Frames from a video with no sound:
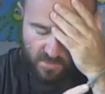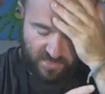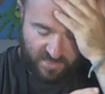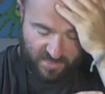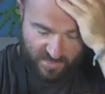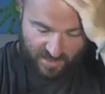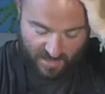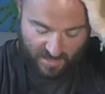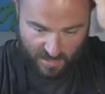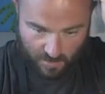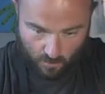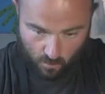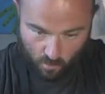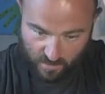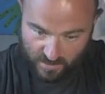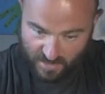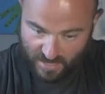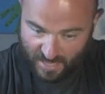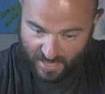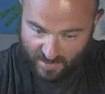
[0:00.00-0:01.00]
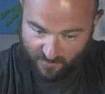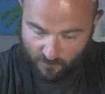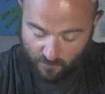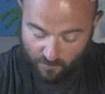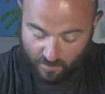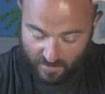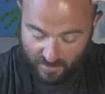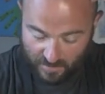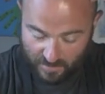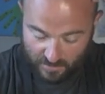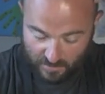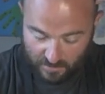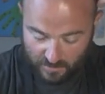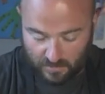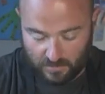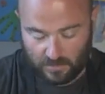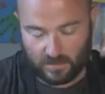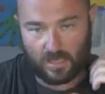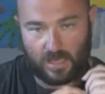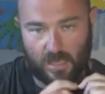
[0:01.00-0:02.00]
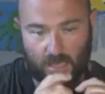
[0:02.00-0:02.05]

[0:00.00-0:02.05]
that we have been